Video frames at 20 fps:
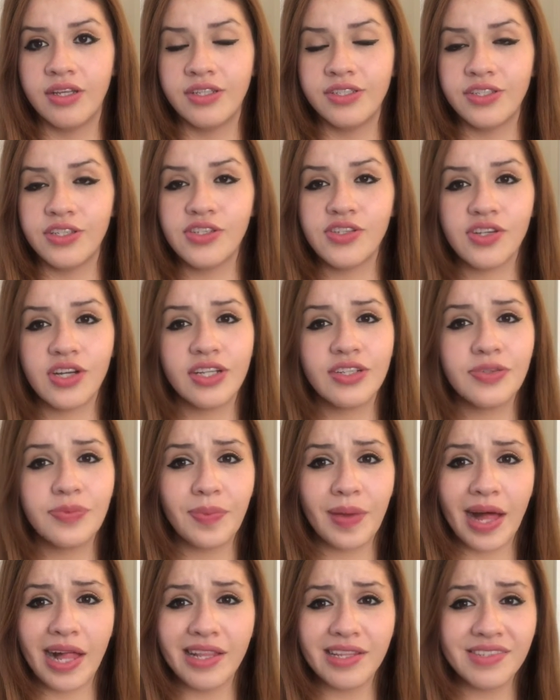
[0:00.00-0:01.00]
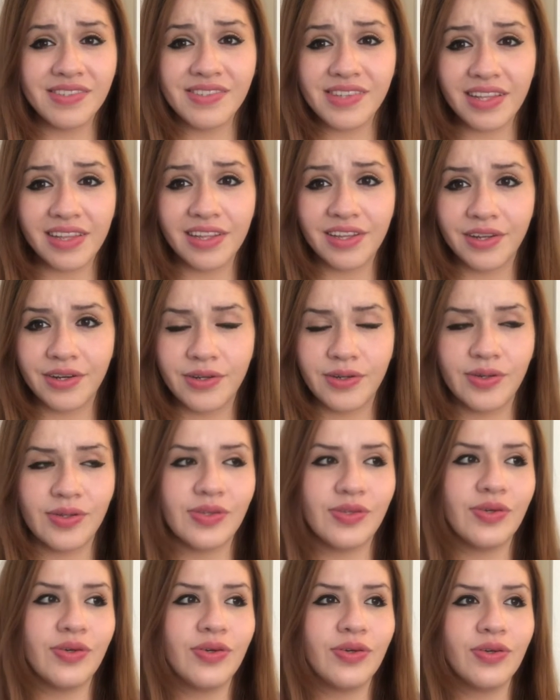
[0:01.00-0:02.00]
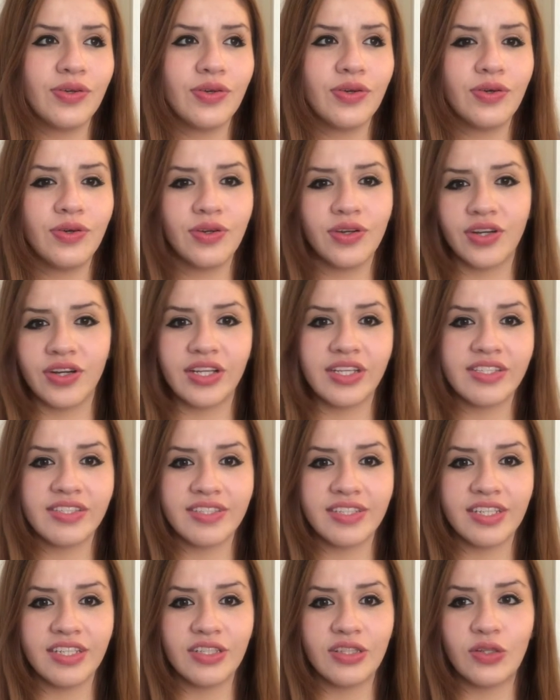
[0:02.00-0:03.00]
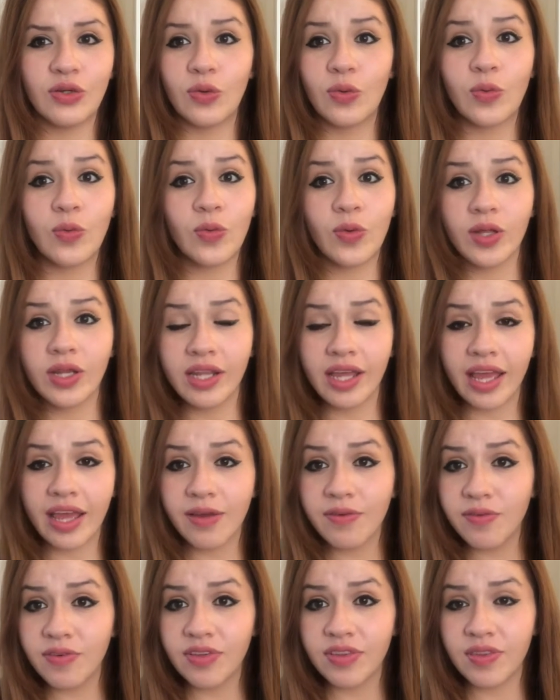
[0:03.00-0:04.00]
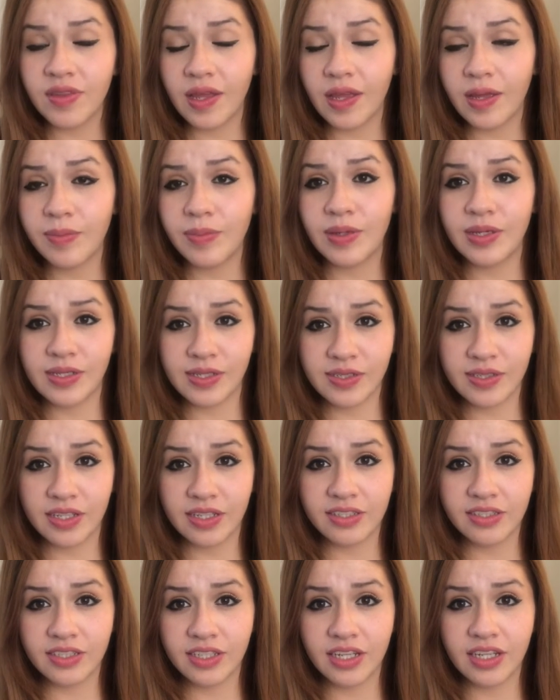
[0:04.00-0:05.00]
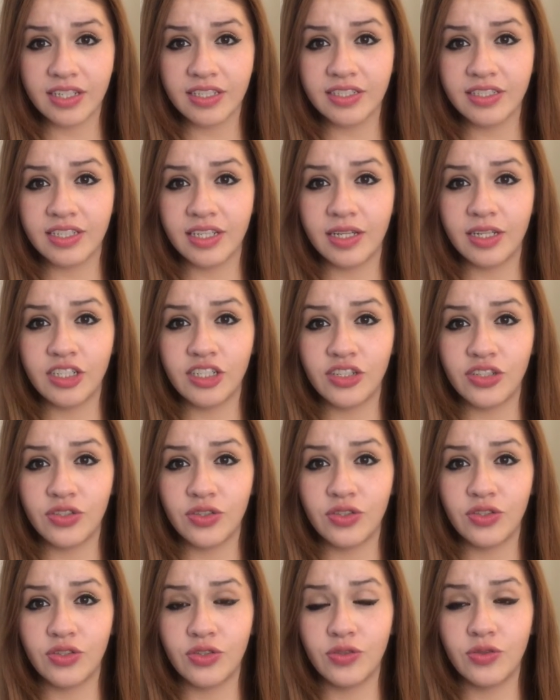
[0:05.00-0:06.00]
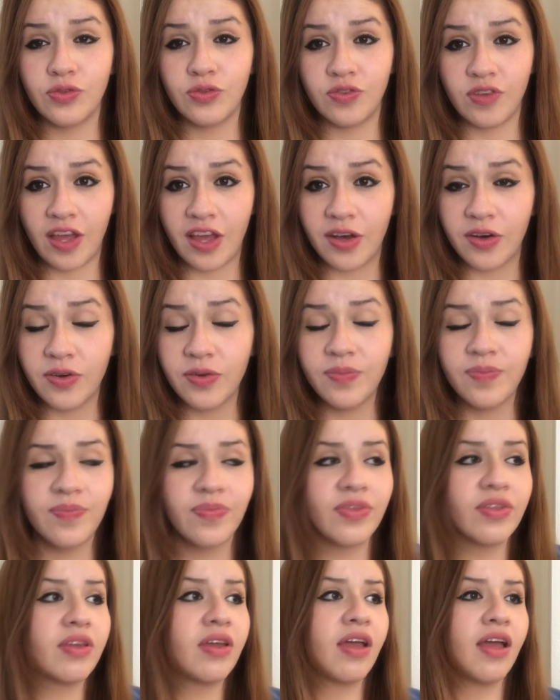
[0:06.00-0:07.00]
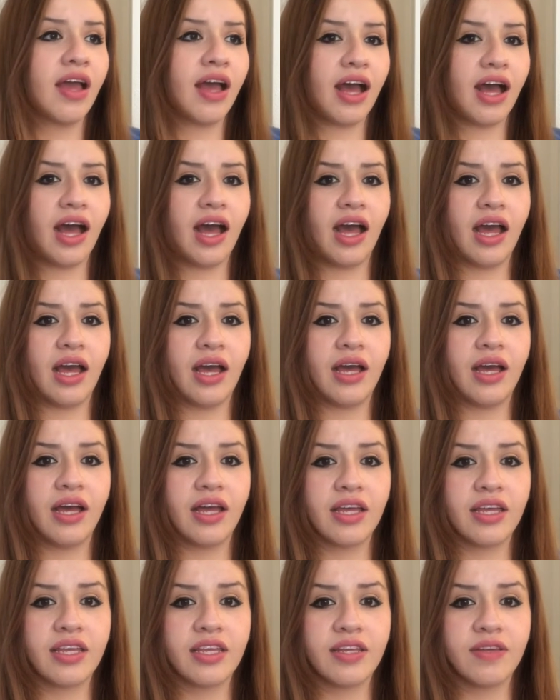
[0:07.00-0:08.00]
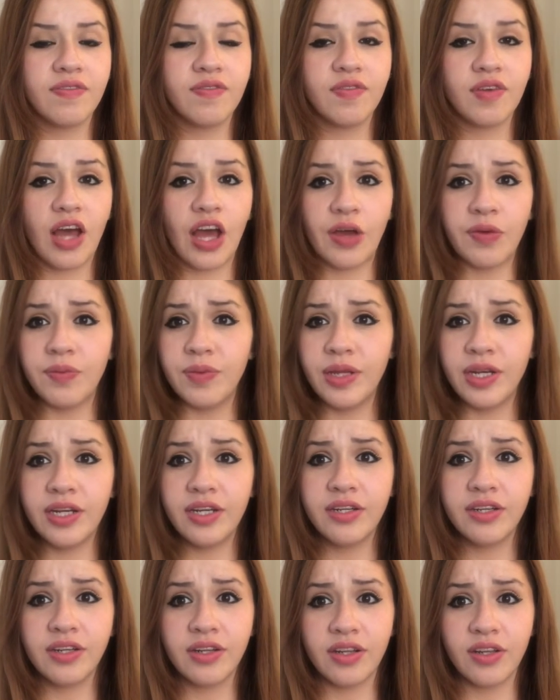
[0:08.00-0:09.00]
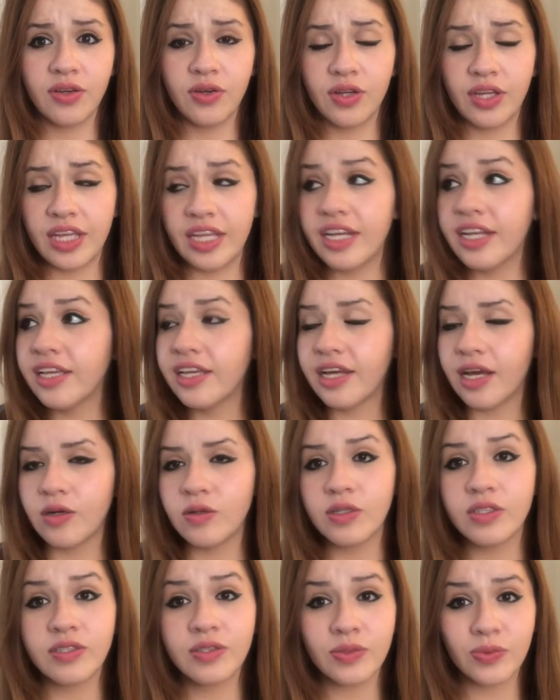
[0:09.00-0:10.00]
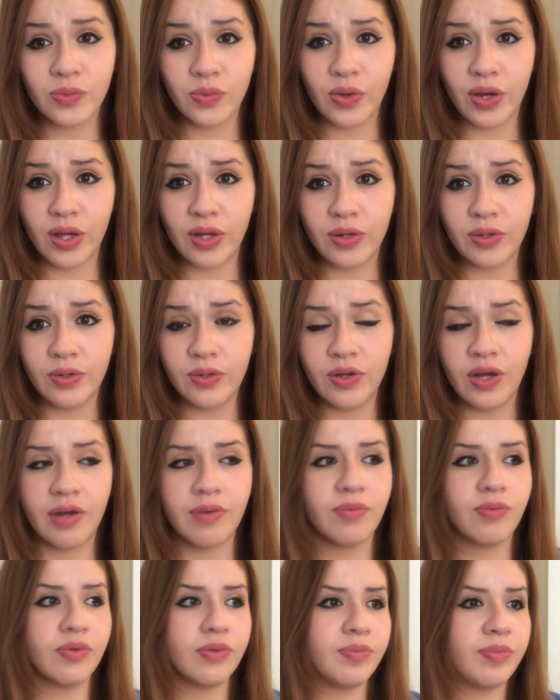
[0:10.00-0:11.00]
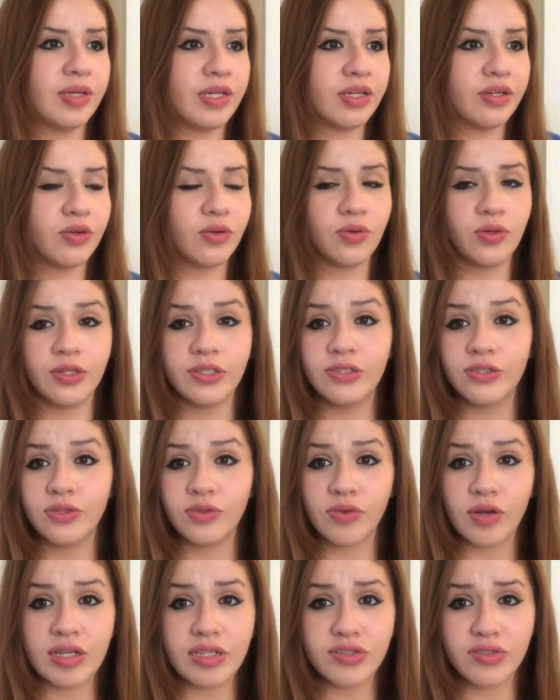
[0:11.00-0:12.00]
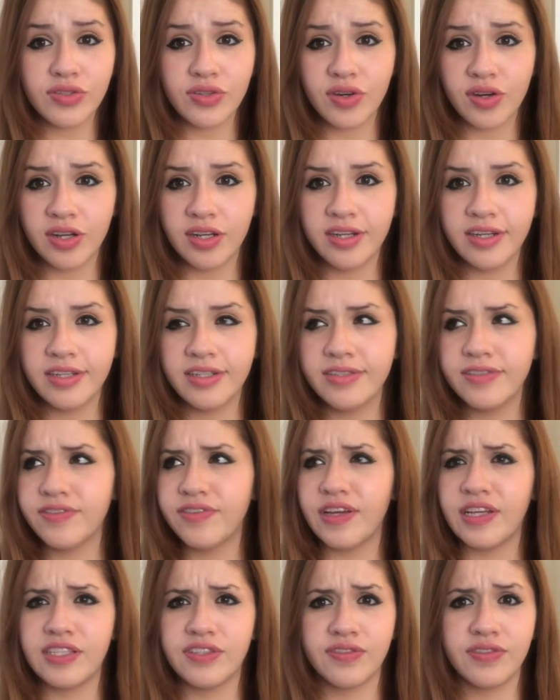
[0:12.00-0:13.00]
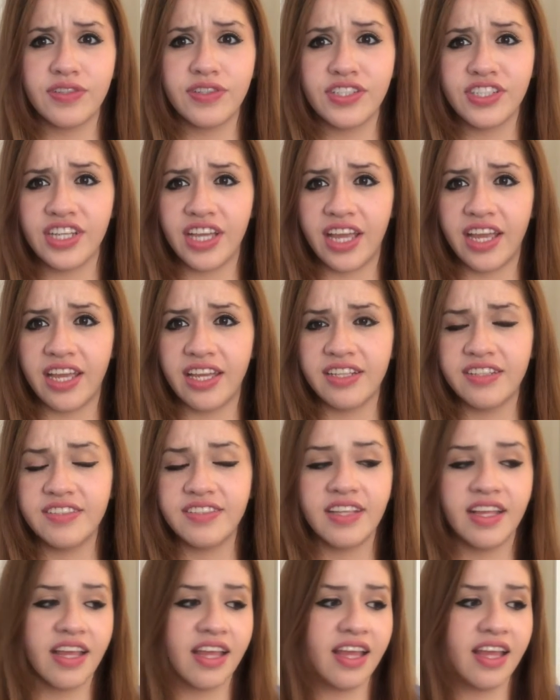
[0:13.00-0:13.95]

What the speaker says: just try to balance a little. Don't go crazy. Don't quit everything, because that's gonna set you to fail. I've been eating out as well. We've been going to restaurants, fast food chains,